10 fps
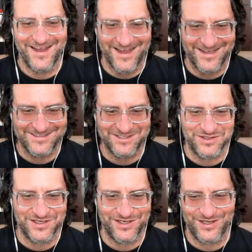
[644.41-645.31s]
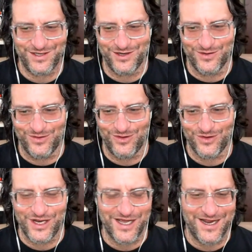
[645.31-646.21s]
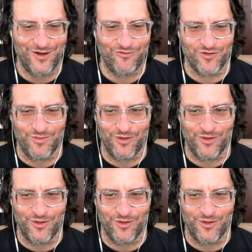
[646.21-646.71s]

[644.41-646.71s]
And, you can get help from